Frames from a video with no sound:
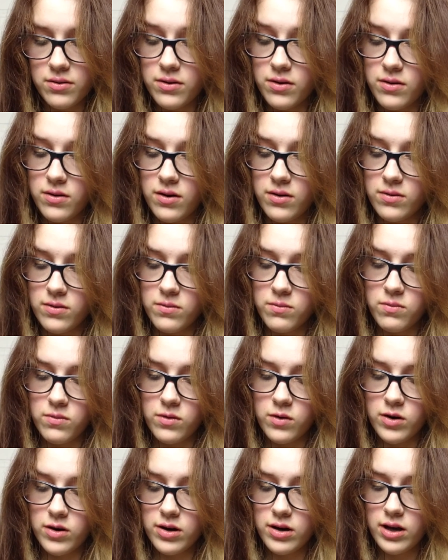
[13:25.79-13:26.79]
or
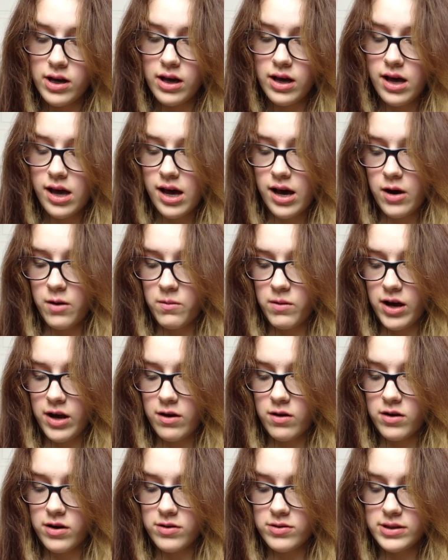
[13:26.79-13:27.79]

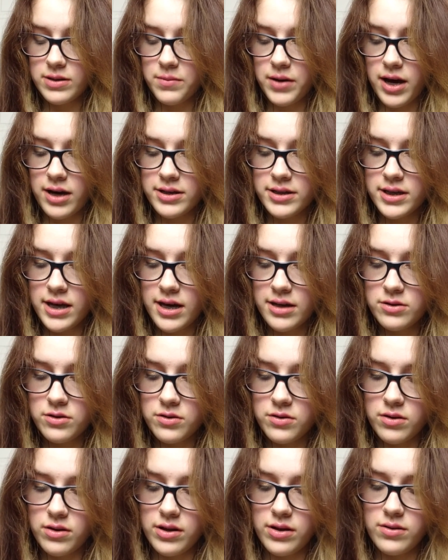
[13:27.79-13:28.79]
something I said
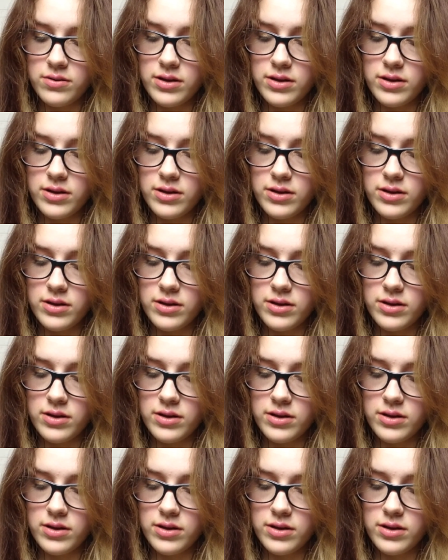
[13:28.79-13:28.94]
or